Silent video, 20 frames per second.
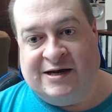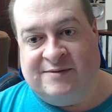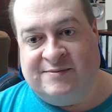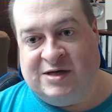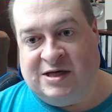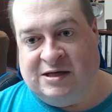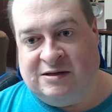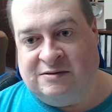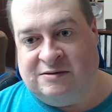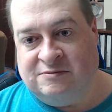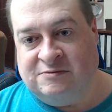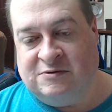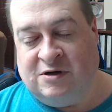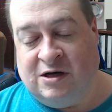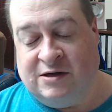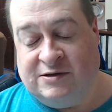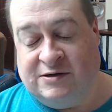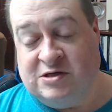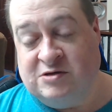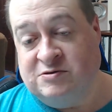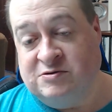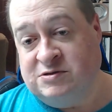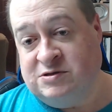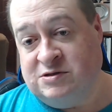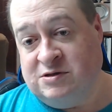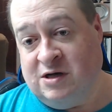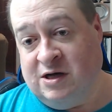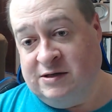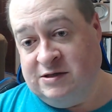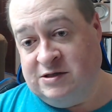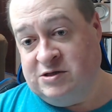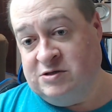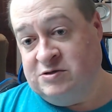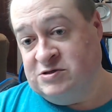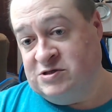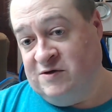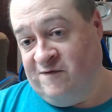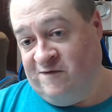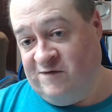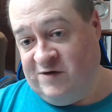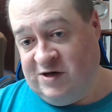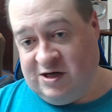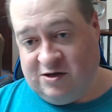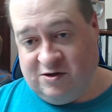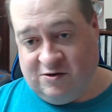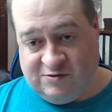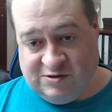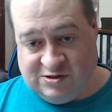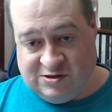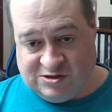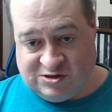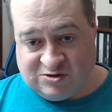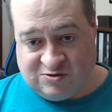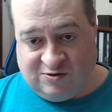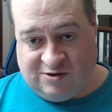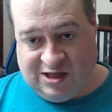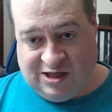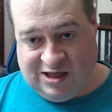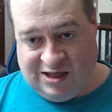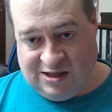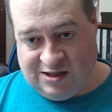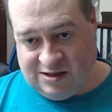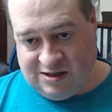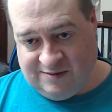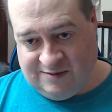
I mean, on the YouTube video, the screen.